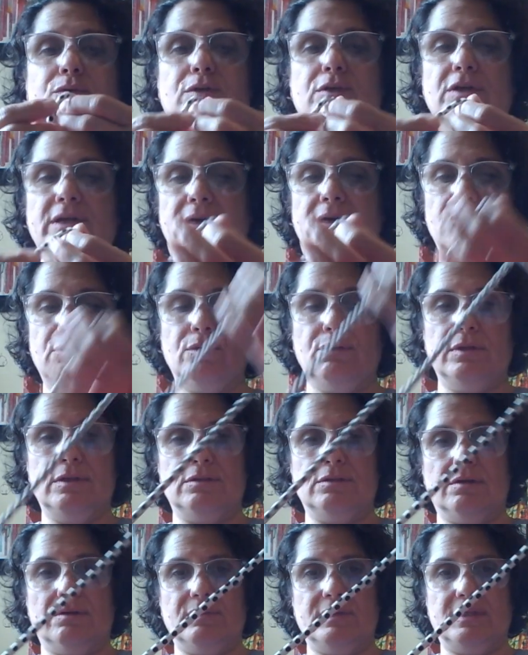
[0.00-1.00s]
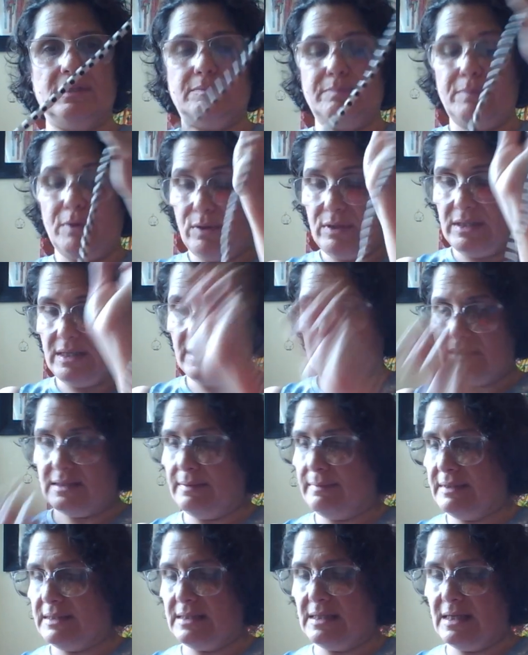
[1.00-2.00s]
Look how cool these are with these polka dots. Let
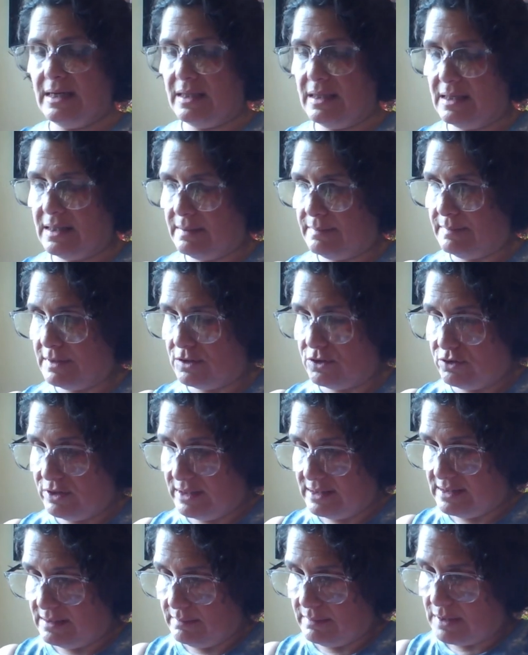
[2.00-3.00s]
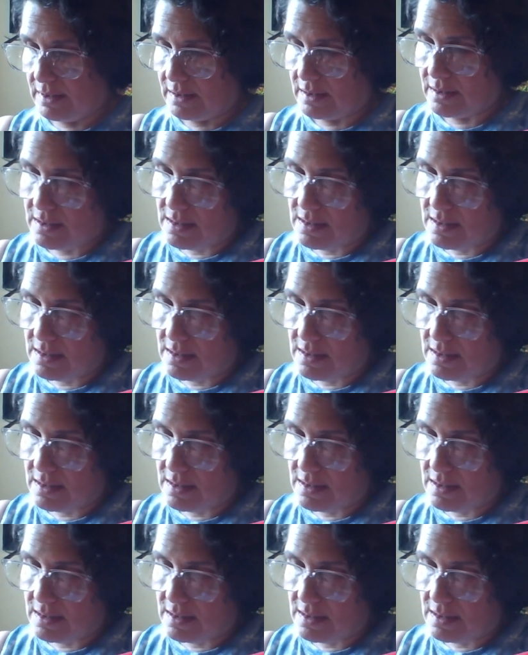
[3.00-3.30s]
me see, I think I'm gonna try something.